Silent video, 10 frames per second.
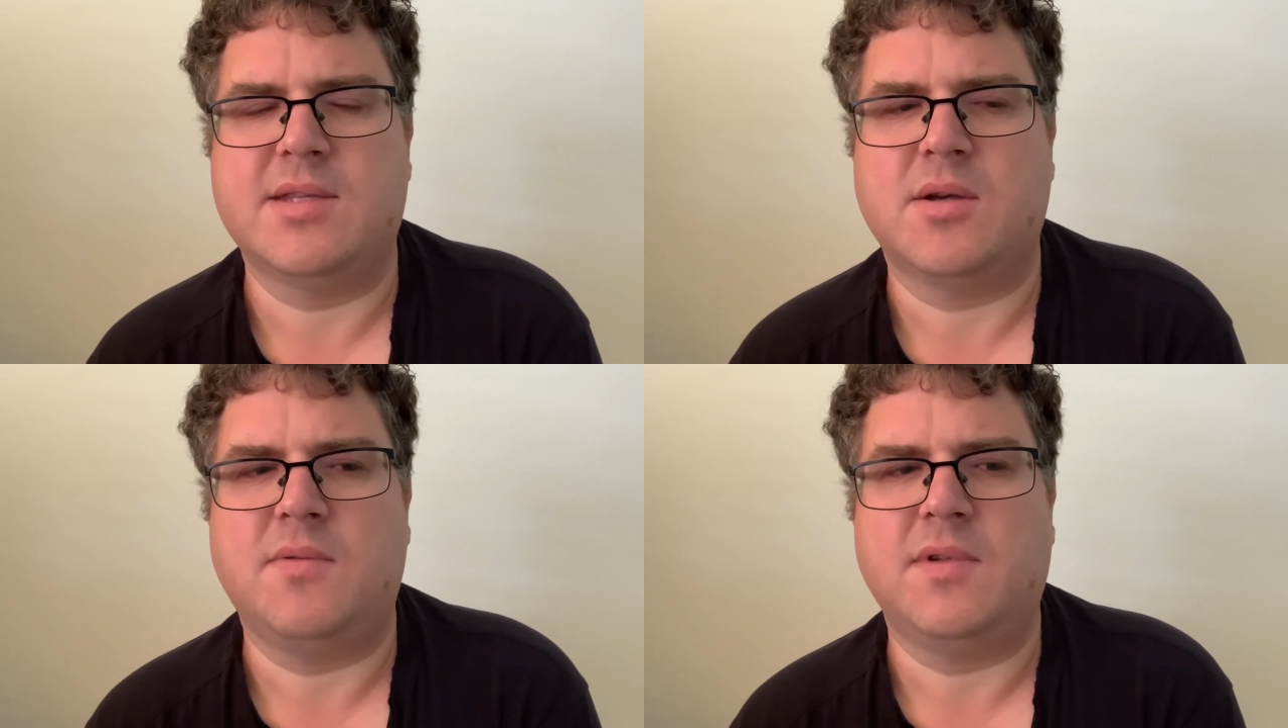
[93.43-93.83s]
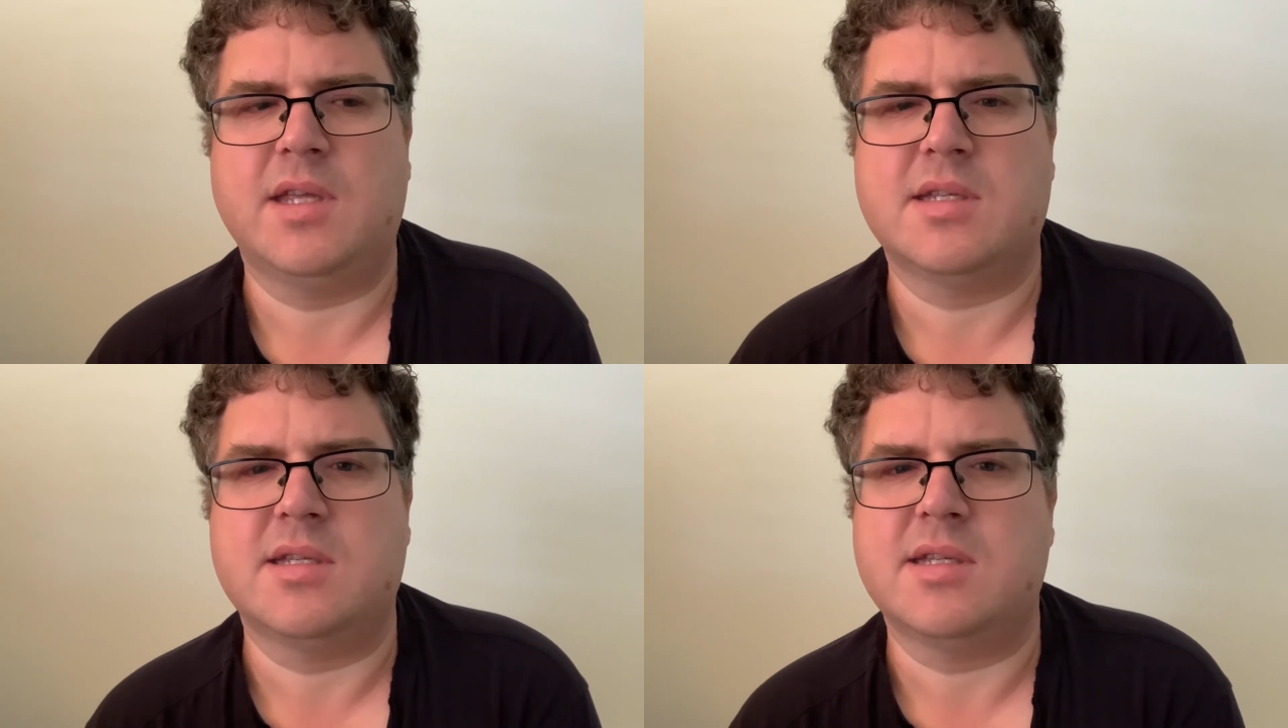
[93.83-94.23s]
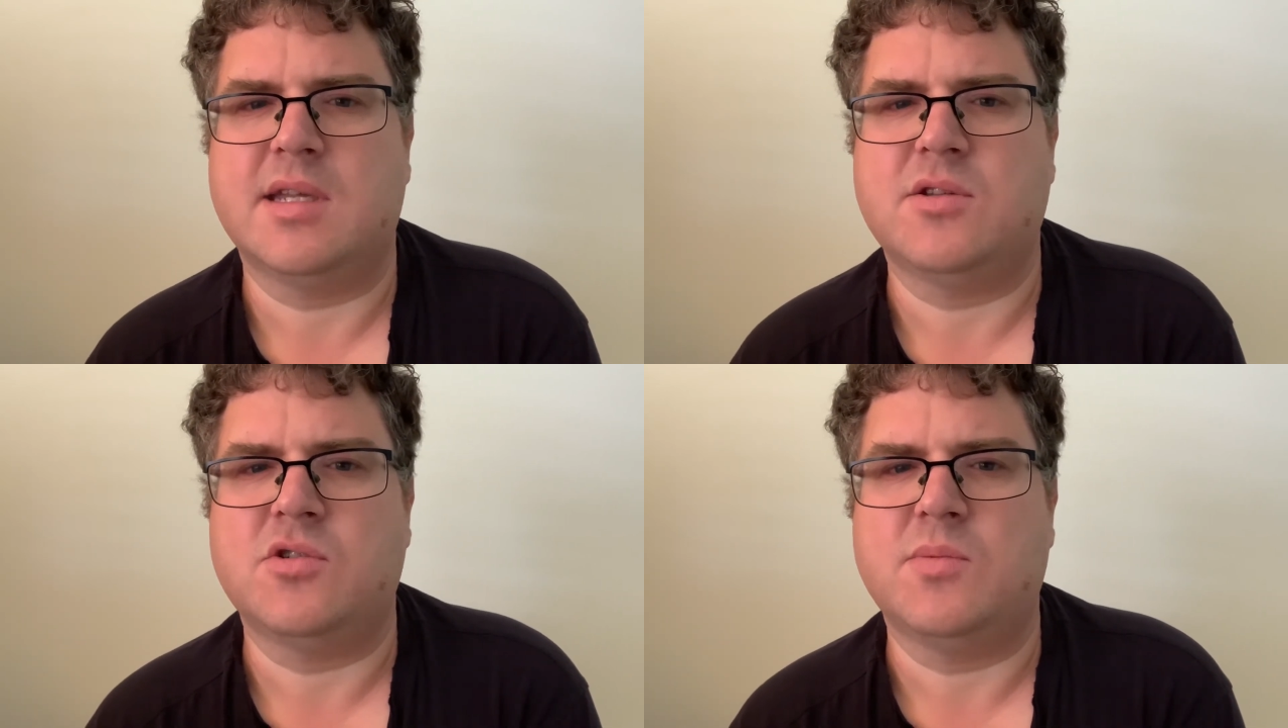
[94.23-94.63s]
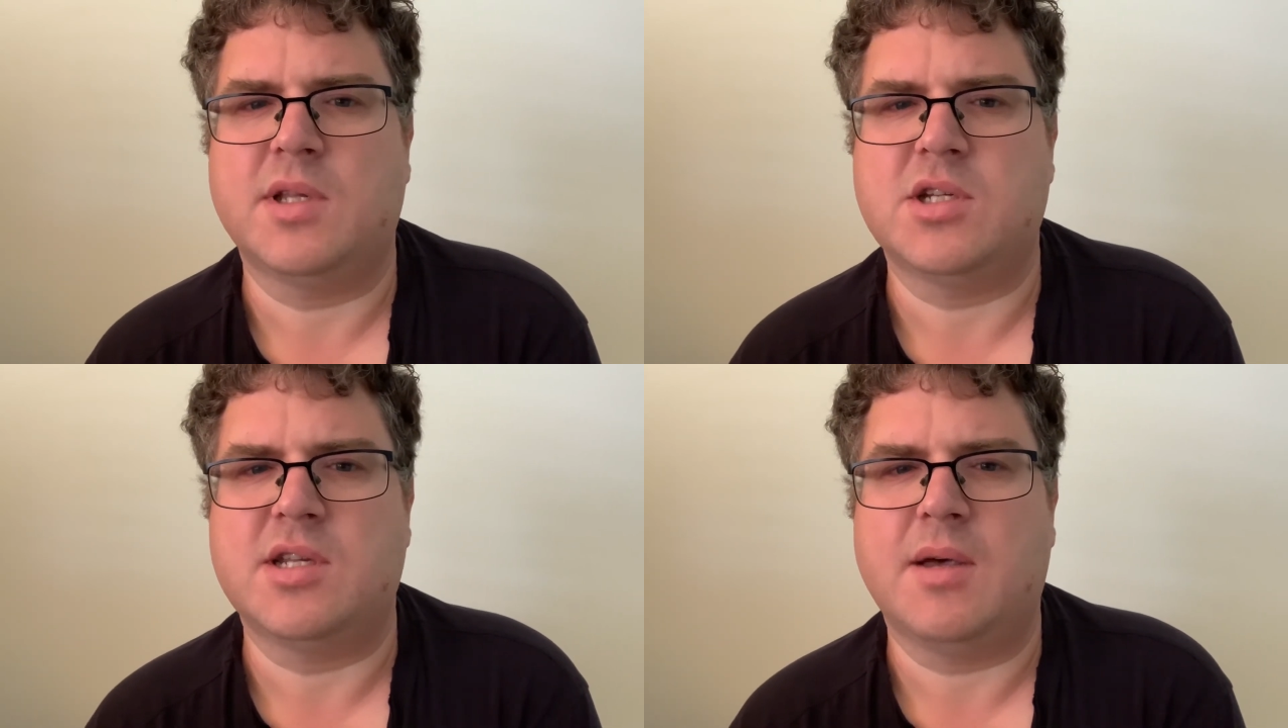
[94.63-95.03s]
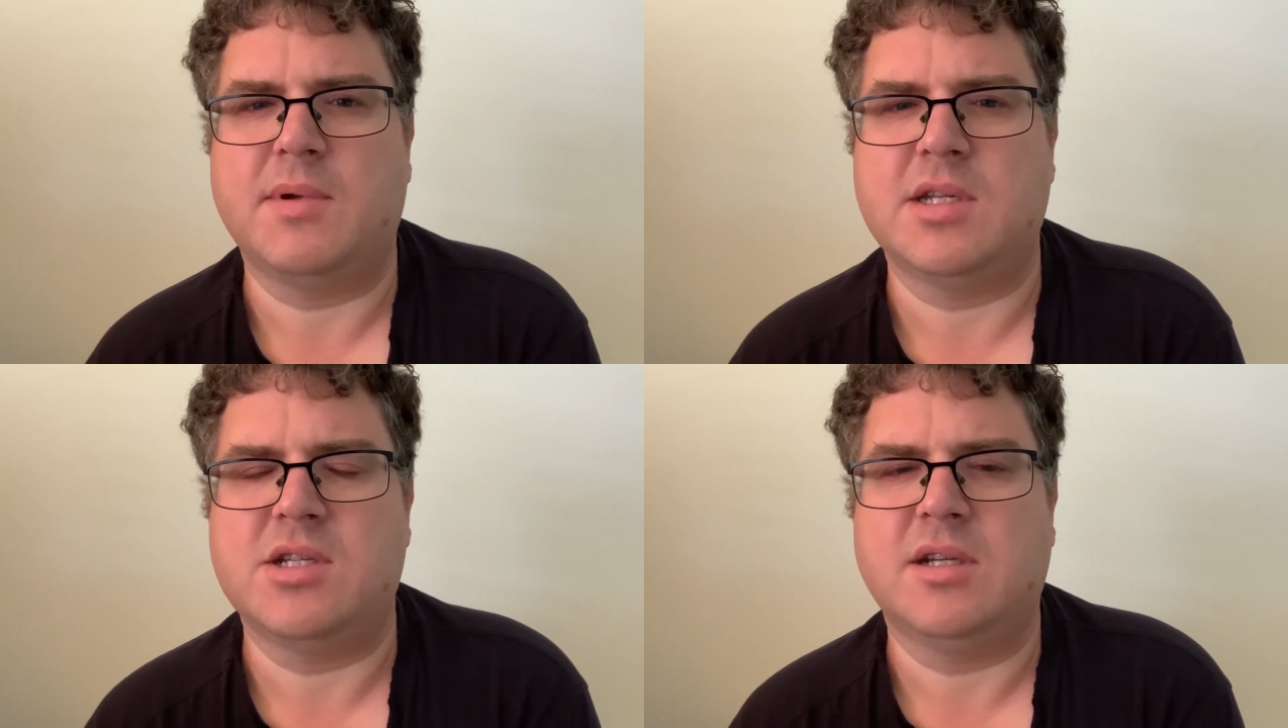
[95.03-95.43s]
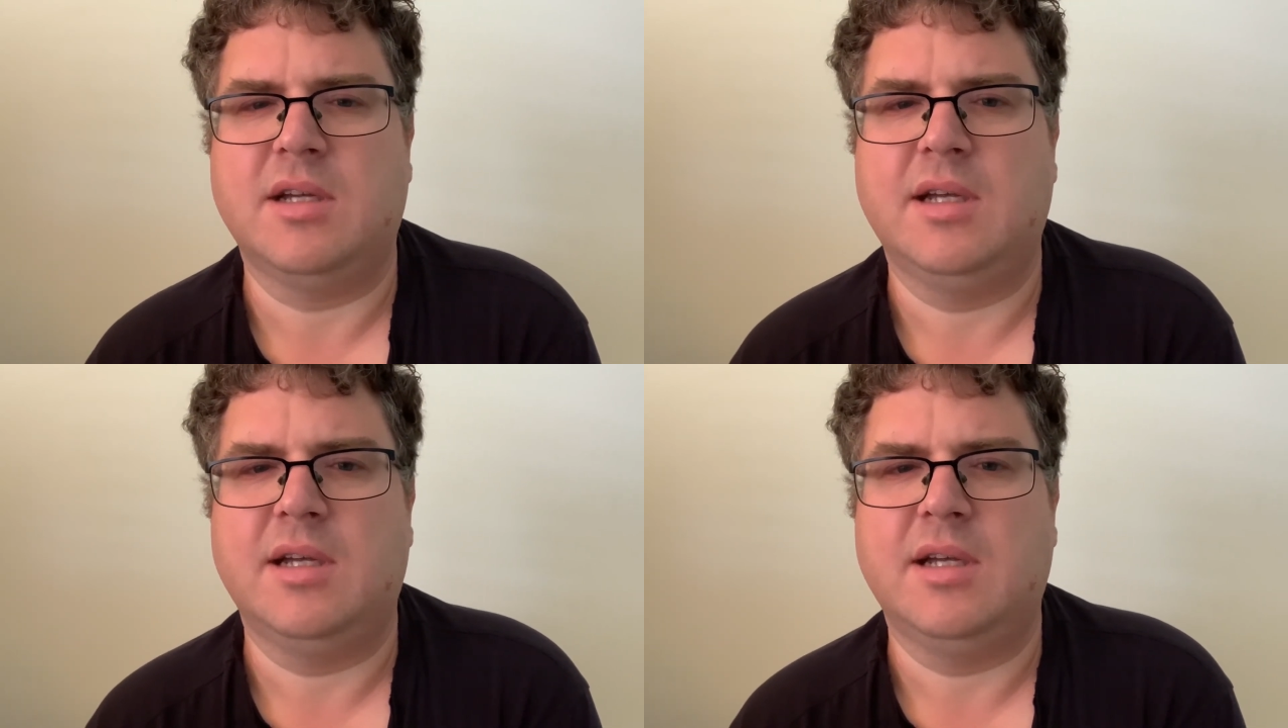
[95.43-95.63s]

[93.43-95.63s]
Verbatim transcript: So hopefully I haven't done too much damage.